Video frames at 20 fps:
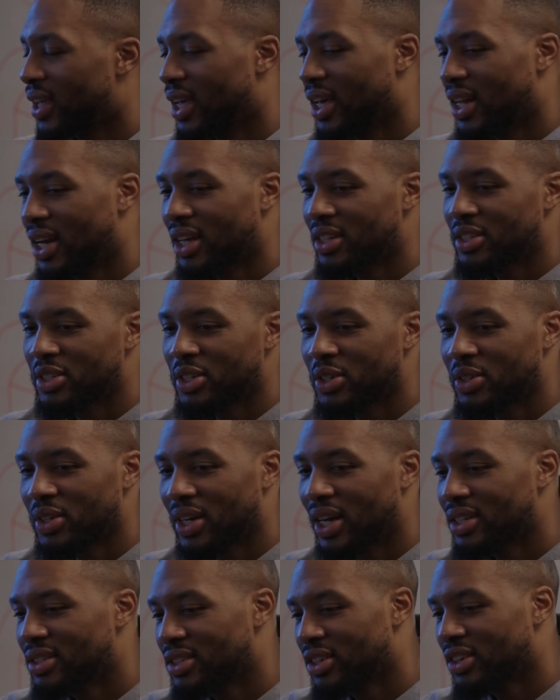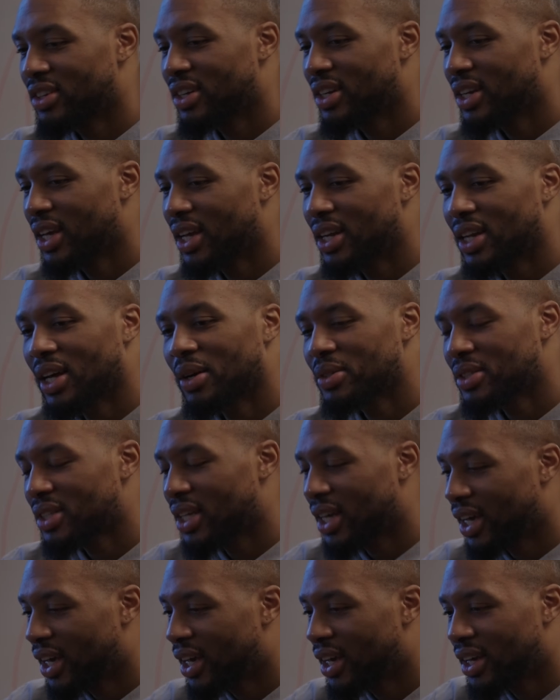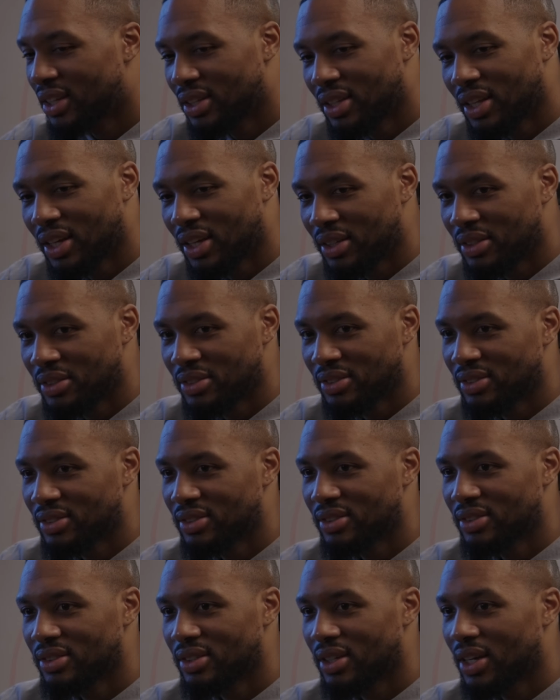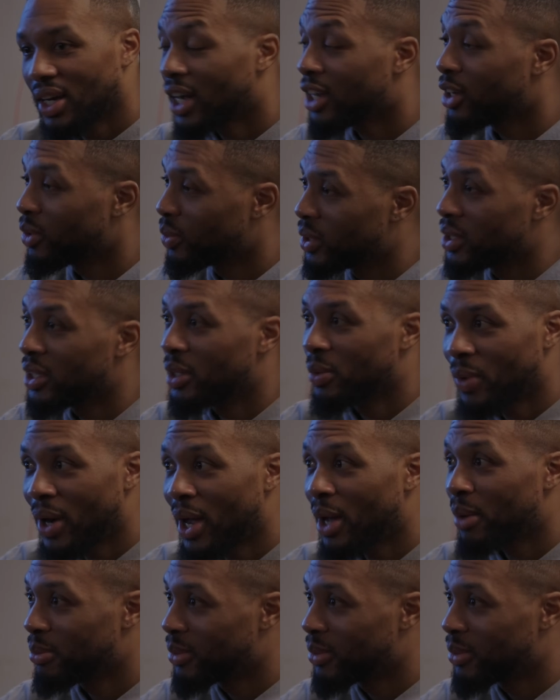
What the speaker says: And I turned to Nate and I was like, hey, like, I could really rap,